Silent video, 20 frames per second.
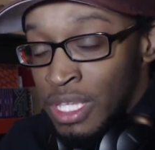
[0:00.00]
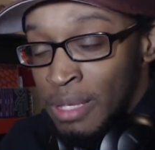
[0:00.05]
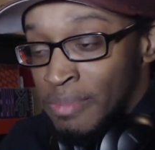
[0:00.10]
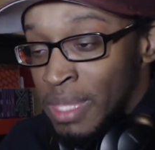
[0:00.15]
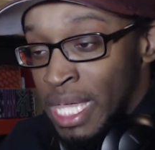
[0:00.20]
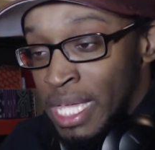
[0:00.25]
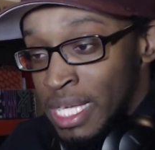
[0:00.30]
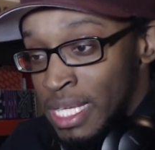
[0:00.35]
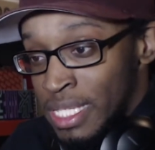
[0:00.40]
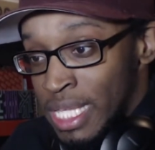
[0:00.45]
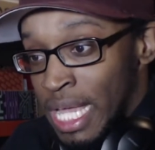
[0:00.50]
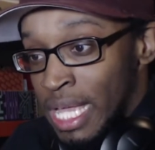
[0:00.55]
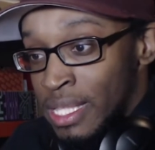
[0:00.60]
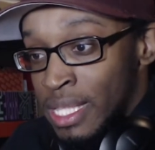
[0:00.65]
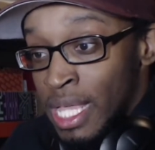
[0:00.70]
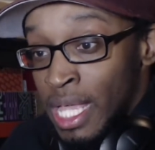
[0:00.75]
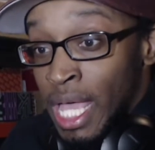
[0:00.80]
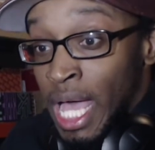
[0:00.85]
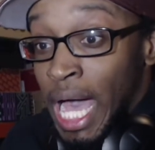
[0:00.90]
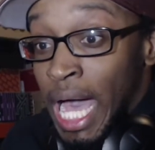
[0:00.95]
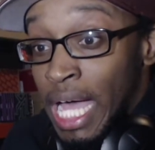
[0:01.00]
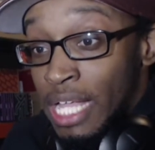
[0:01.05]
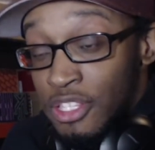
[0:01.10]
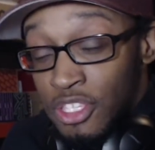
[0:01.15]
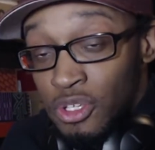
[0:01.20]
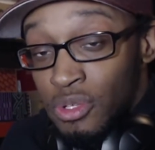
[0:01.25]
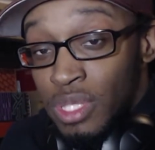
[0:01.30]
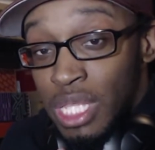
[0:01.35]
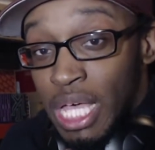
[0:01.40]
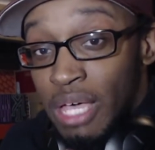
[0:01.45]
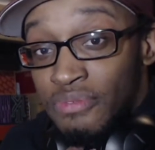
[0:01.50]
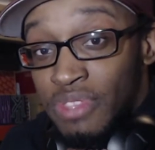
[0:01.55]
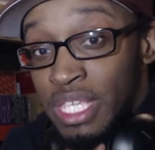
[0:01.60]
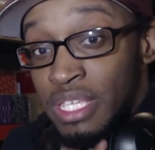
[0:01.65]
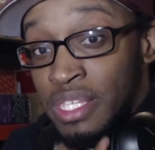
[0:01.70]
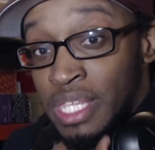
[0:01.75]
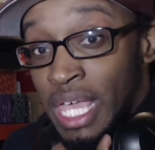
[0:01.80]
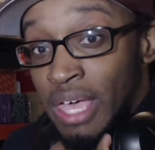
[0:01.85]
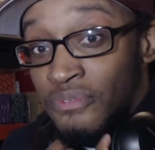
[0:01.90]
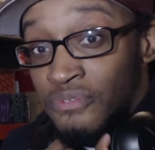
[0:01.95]
I'm like, because I do love
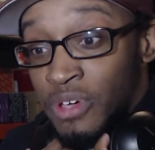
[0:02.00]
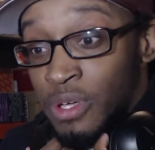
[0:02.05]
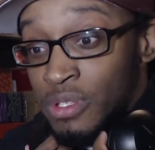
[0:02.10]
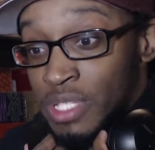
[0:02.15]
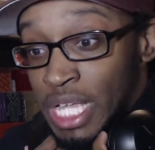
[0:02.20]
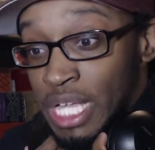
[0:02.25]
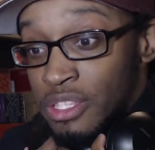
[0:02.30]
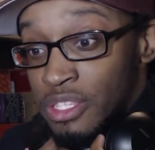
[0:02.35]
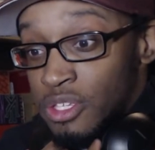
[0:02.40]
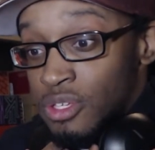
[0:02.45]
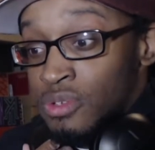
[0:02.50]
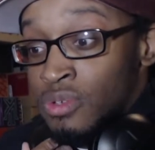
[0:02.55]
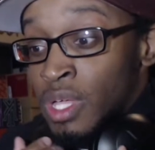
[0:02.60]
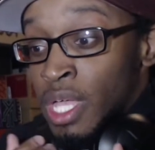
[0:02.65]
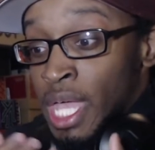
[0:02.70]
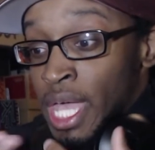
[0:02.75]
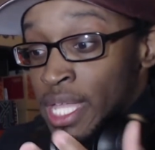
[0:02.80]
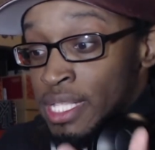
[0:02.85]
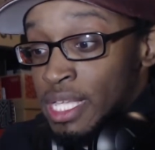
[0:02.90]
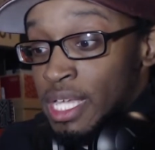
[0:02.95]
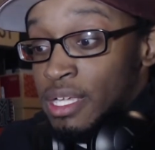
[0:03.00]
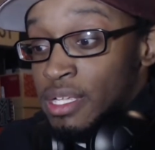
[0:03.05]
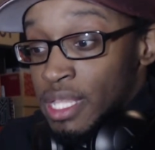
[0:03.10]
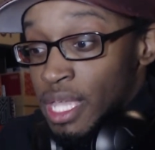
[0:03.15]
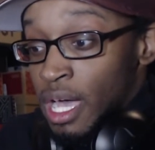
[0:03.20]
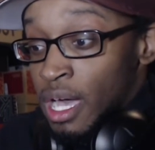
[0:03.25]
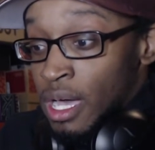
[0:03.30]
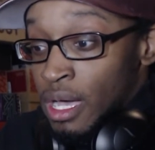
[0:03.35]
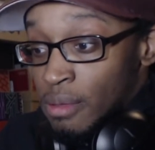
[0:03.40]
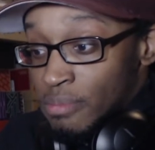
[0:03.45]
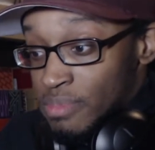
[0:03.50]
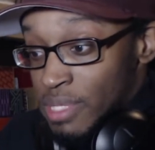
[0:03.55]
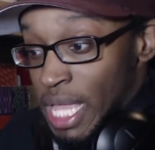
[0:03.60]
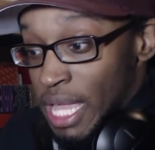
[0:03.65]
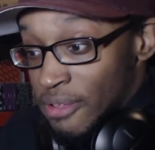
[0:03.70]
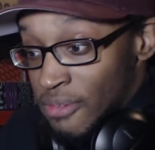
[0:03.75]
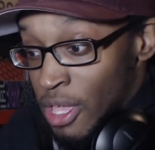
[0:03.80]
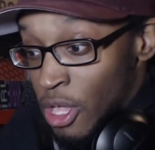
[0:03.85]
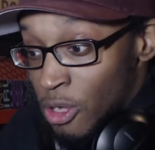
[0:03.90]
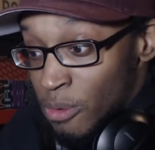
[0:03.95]
these headphones, I do, and
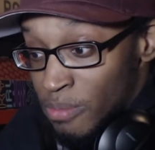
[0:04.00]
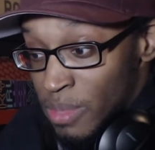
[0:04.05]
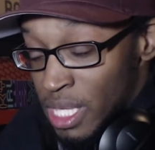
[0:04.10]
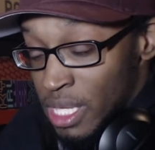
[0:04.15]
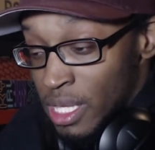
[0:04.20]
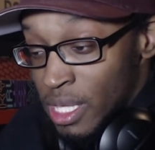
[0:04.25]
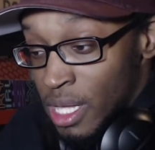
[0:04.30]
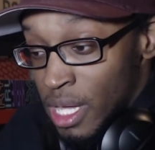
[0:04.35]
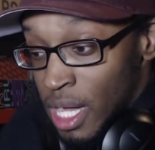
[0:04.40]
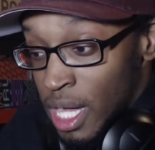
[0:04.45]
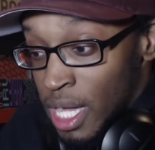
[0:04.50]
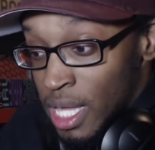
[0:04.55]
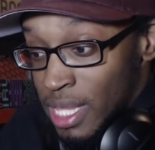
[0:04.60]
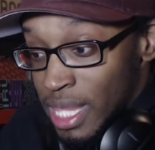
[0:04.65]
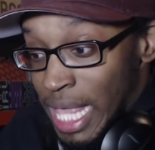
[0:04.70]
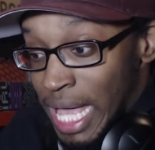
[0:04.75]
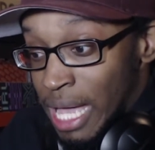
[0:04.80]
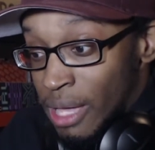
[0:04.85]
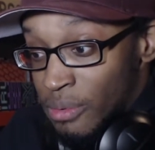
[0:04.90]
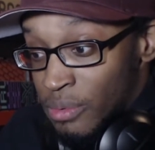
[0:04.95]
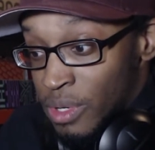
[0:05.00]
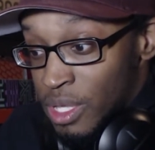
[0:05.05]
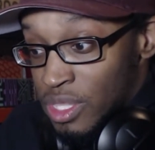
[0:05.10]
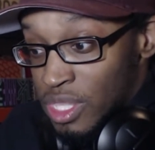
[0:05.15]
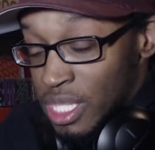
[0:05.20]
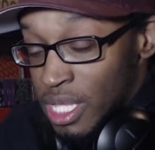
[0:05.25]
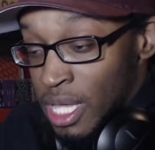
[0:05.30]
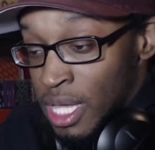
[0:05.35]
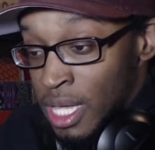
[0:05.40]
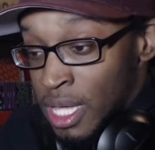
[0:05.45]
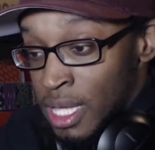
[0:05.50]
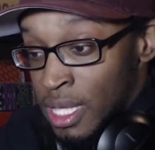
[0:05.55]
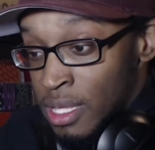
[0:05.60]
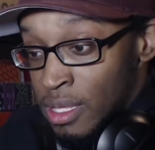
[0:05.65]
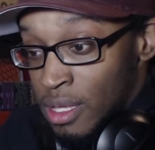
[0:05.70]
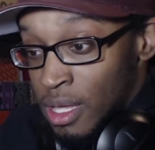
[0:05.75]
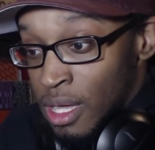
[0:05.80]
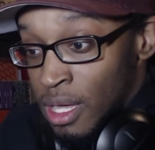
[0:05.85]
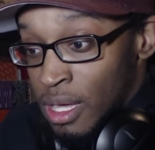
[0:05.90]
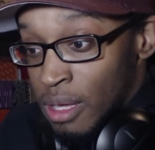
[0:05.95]
they've helped me a lot with
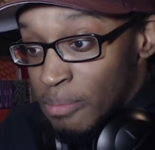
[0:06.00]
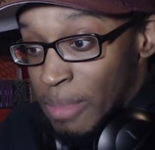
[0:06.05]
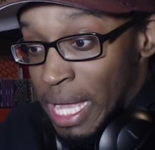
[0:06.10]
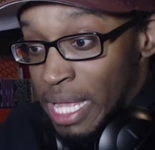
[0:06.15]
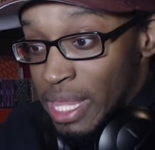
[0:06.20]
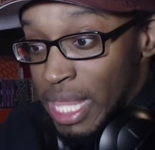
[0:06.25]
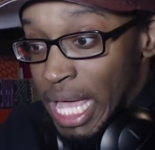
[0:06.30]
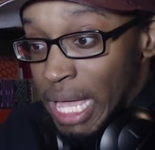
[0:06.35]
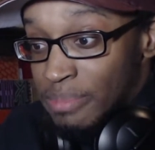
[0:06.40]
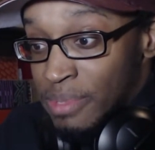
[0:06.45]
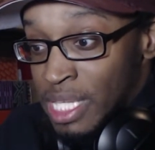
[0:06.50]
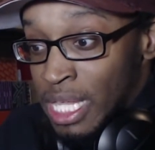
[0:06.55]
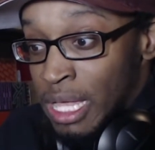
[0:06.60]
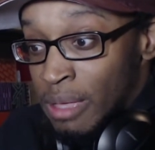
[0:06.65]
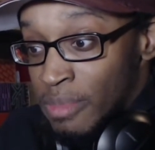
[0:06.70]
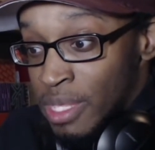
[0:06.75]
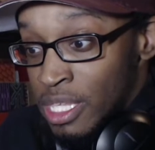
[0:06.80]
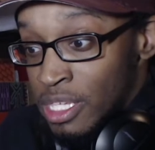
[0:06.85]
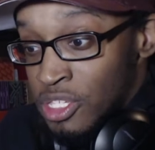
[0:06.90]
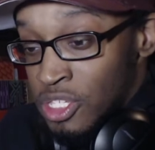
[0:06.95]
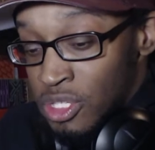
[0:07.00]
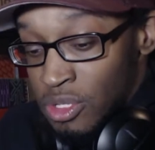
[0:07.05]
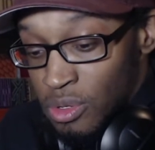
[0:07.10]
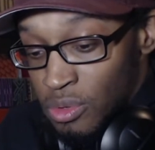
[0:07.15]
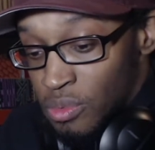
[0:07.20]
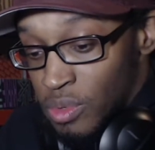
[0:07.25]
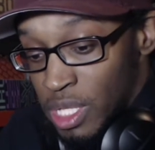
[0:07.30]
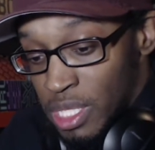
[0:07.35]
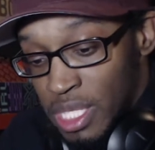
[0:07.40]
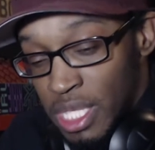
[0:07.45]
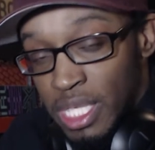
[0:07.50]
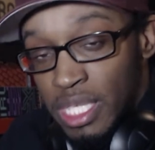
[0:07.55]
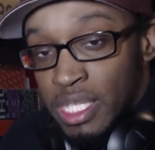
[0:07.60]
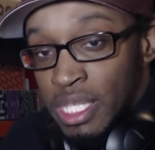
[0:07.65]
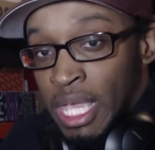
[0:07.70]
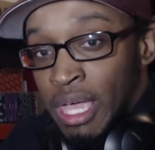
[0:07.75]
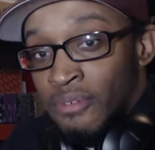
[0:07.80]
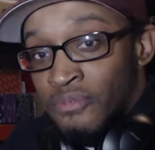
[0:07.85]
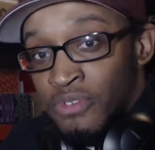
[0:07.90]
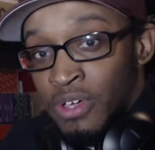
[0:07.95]
my laptop issue with these
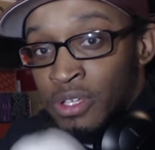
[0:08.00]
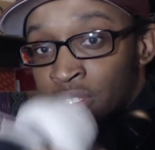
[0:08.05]
headphones,